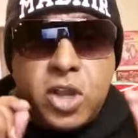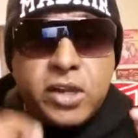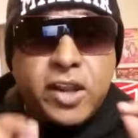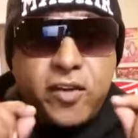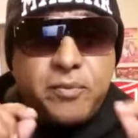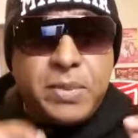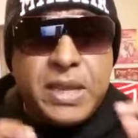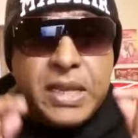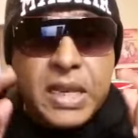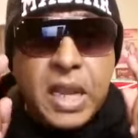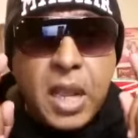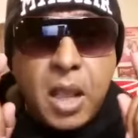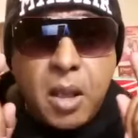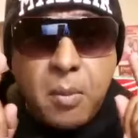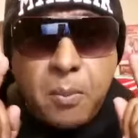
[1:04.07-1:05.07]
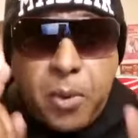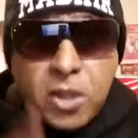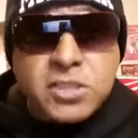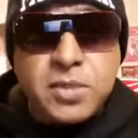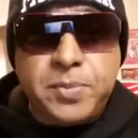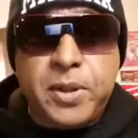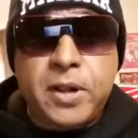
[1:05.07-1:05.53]
not have been
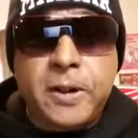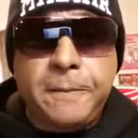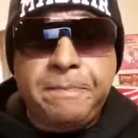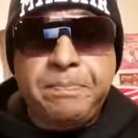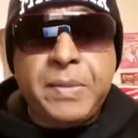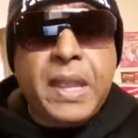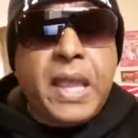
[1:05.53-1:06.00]
possible.